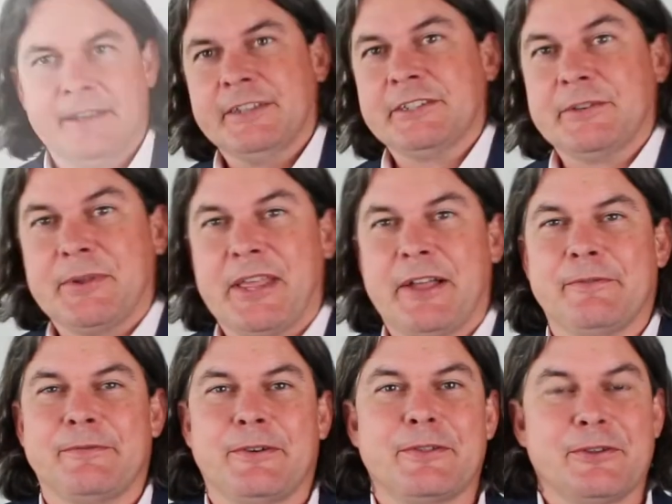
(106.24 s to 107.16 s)
So
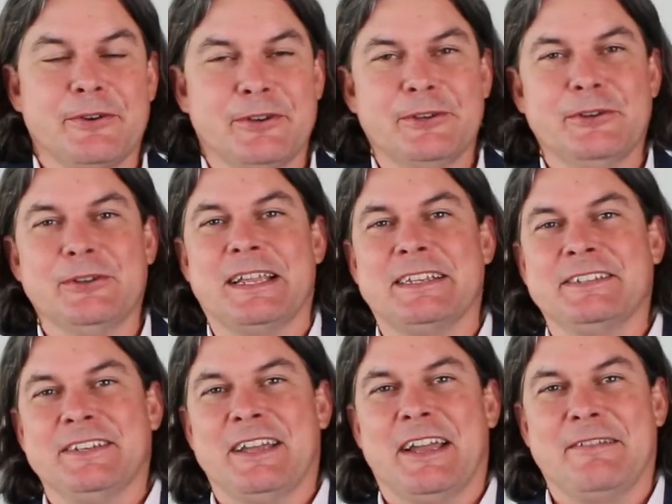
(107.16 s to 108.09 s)
without further ado,
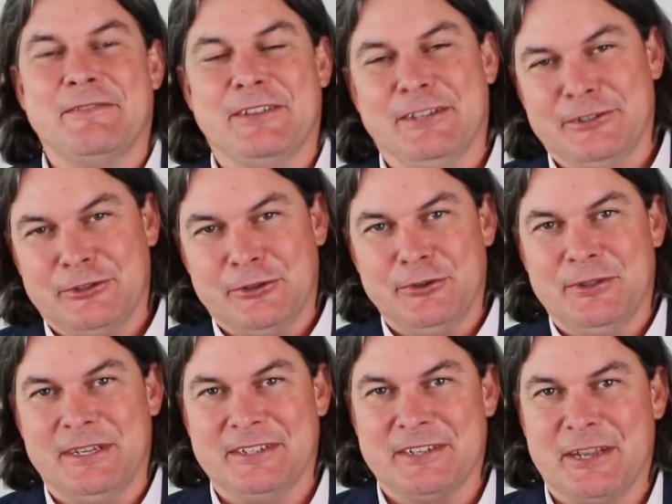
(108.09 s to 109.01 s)
let's dive into
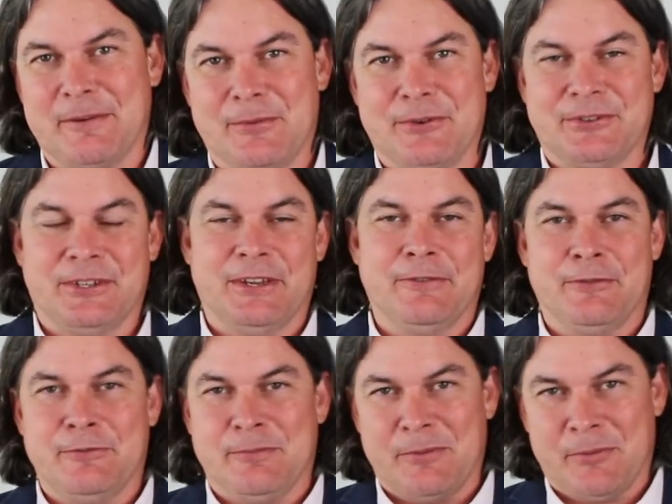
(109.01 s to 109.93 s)
these numbers. If
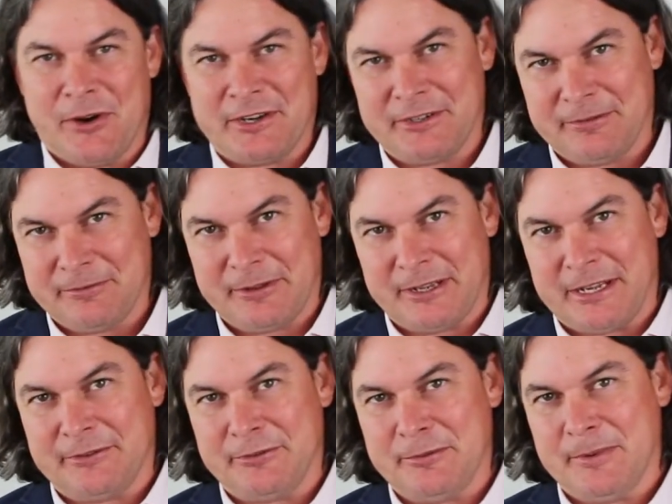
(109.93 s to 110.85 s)
you've been watching for the
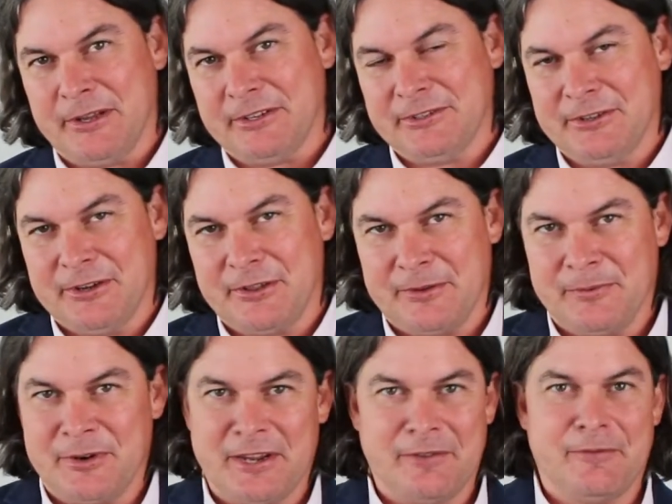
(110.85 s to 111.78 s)
last few months, you know that
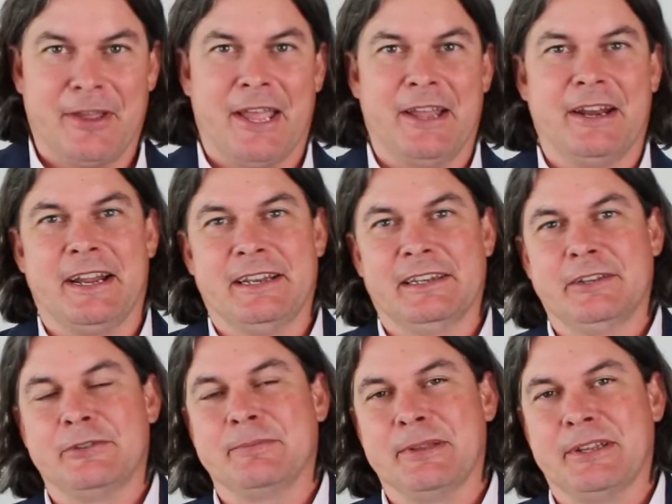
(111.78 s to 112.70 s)
we have had a
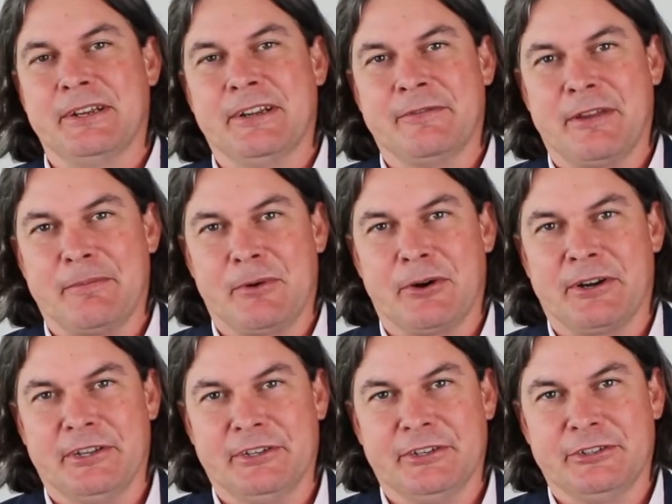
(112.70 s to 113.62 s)
little bit of a
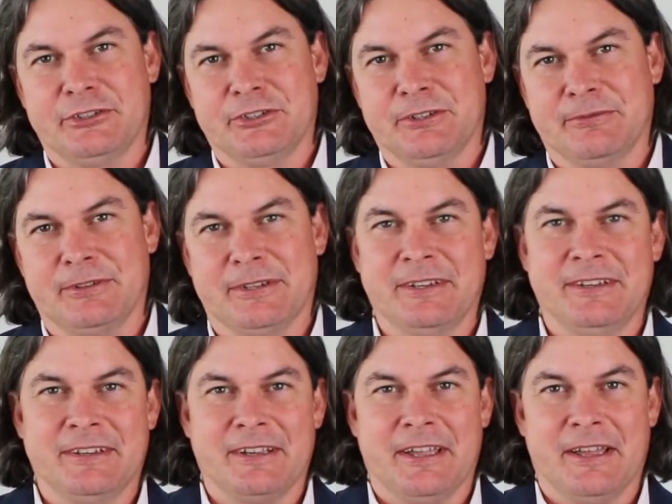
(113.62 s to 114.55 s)
market shift
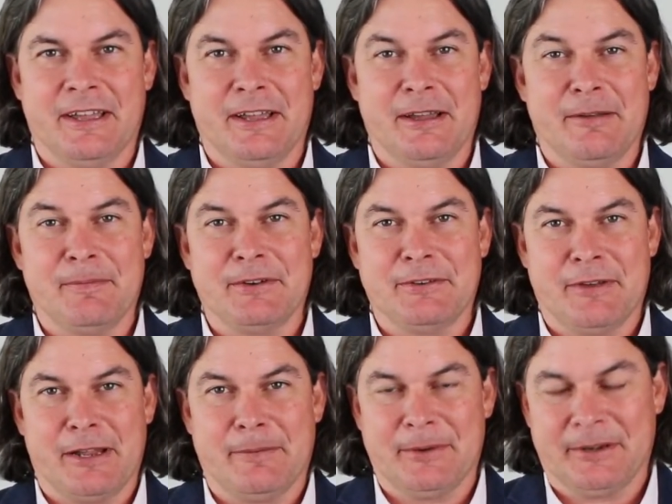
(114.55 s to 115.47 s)
um,
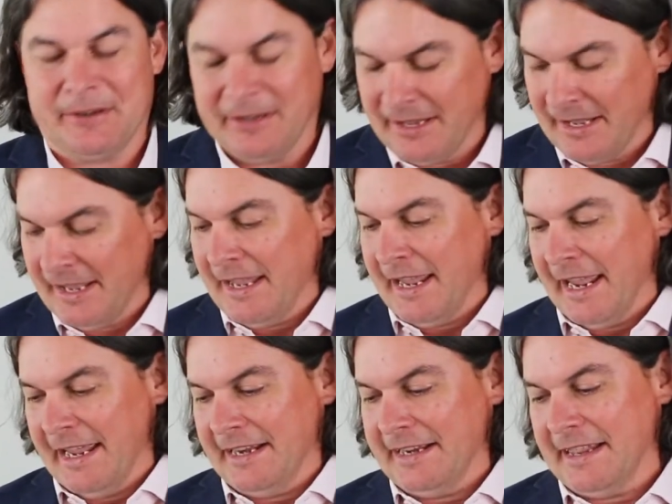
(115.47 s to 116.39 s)
developing.
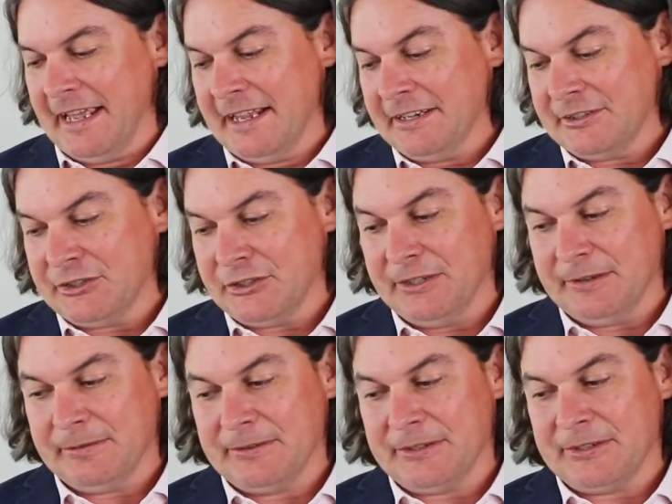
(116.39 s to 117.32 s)
And that
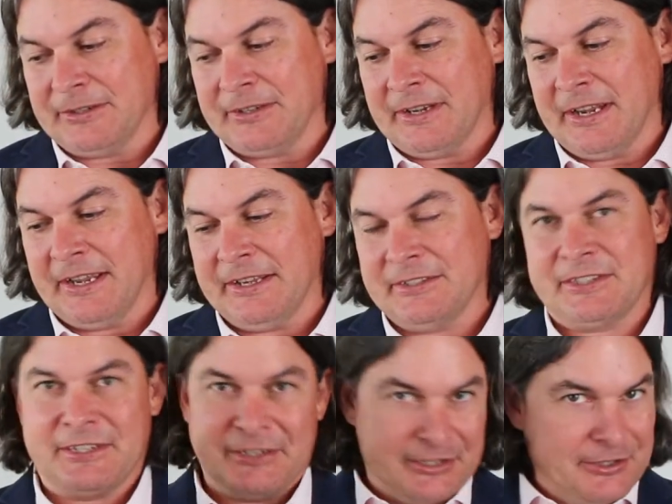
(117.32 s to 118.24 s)
shift has
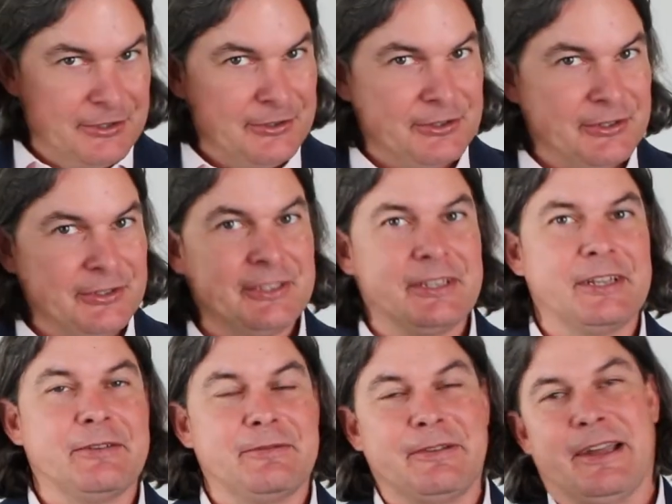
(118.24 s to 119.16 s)
continued to
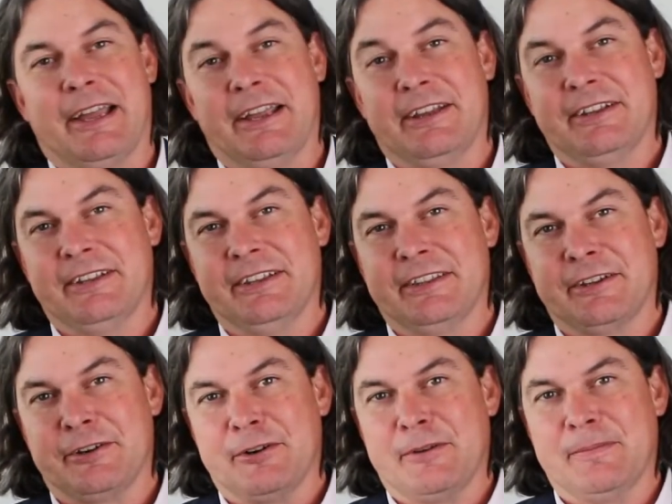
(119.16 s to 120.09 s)
solidify in
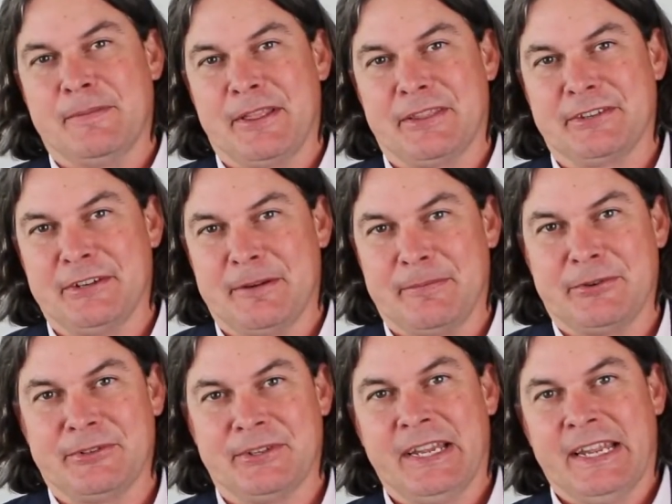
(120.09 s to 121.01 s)
the current month's
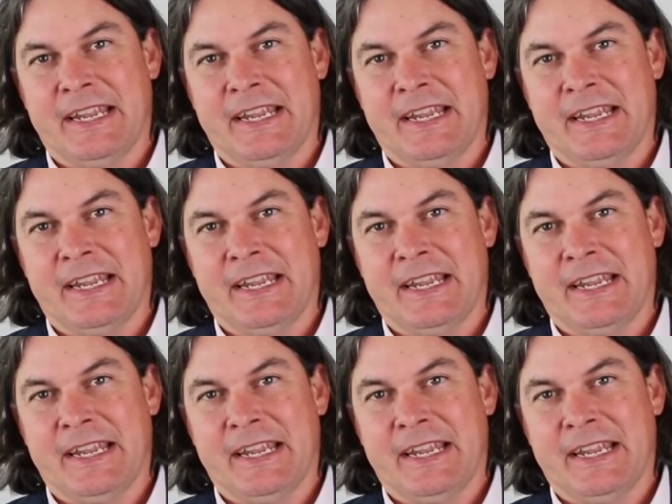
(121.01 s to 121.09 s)
numbers.